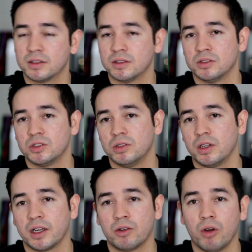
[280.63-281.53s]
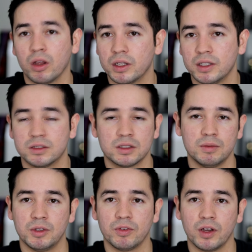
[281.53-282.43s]
it's gonna shoot in high quality, it's gonna
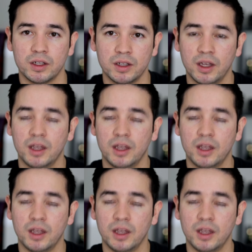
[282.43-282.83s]
be fine.